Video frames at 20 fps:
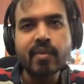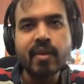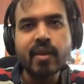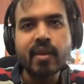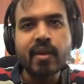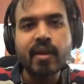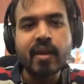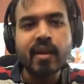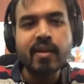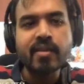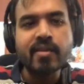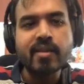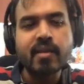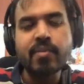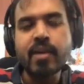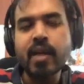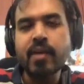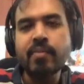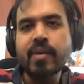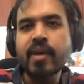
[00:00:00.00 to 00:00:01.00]
right?
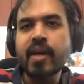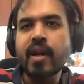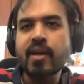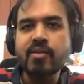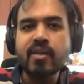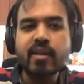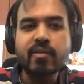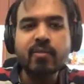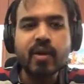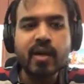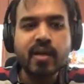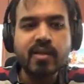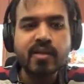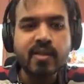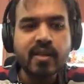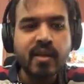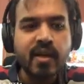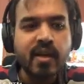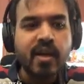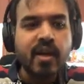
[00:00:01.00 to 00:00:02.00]
Subtyping actually
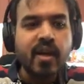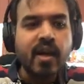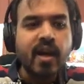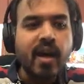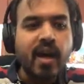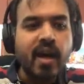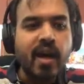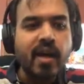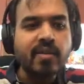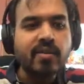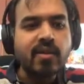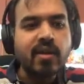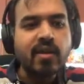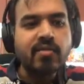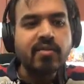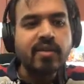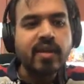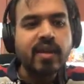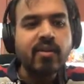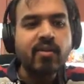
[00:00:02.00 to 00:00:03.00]
works. I sort of
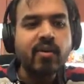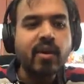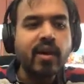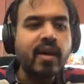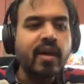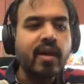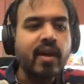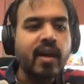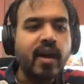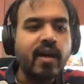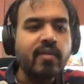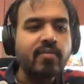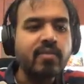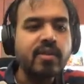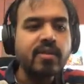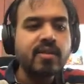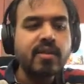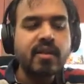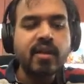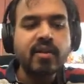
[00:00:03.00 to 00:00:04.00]
say, okay, I am
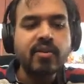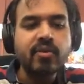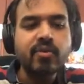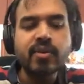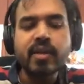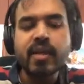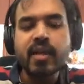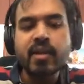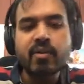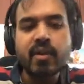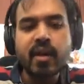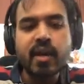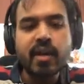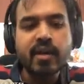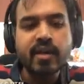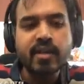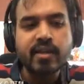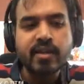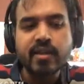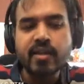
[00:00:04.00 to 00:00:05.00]
just using equality
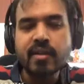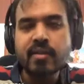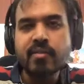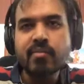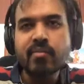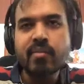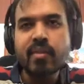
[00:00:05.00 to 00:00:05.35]
here.